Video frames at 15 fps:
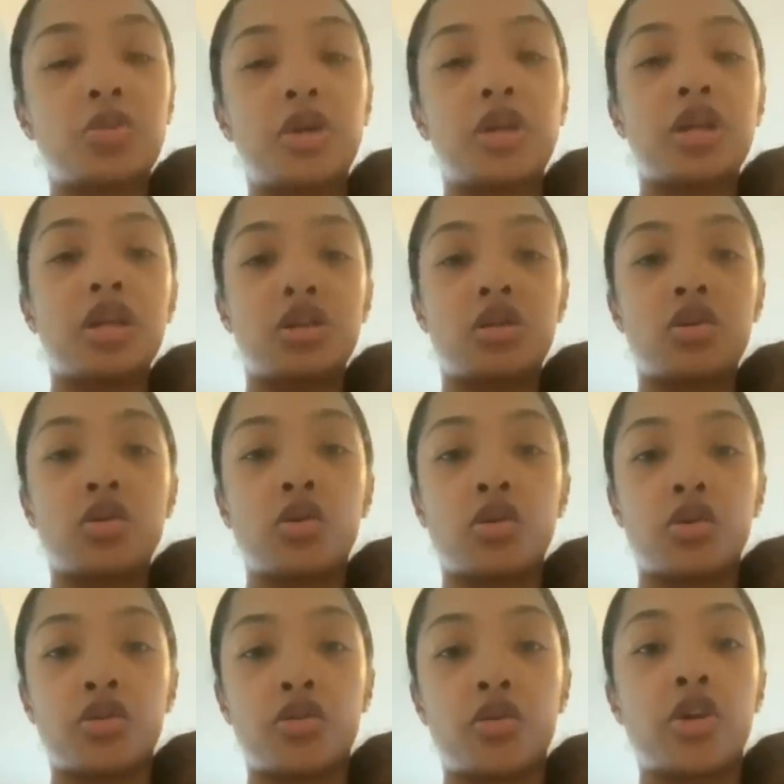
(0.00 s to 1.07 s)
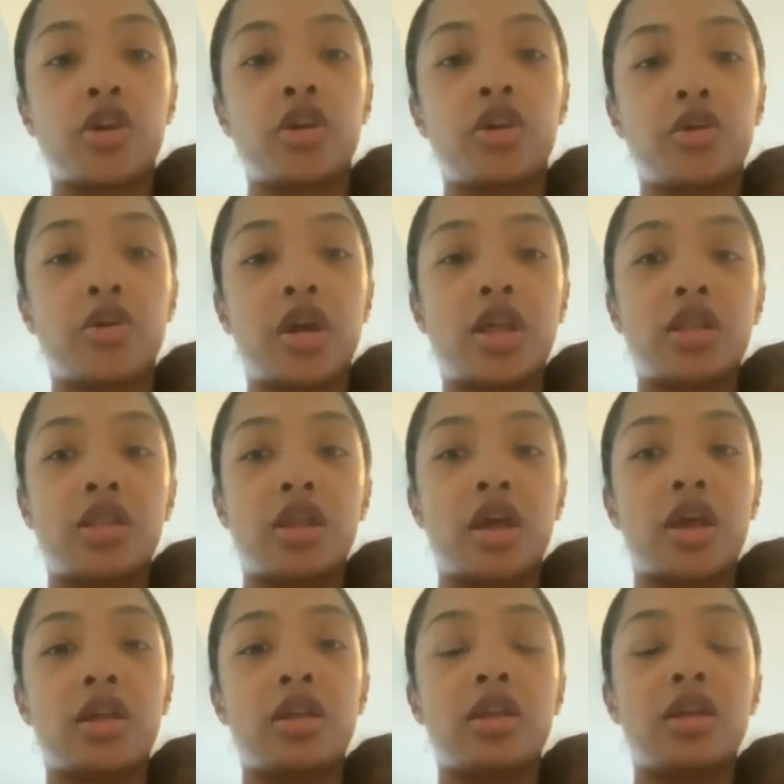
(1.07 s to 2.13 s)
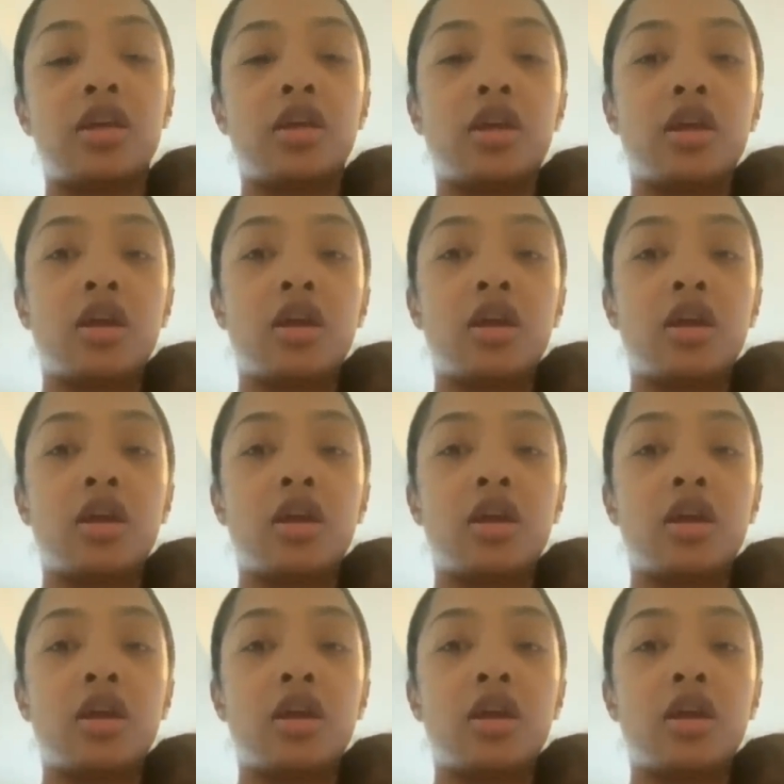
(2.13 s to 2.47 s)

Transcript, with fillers: will put it in the cooler for you and then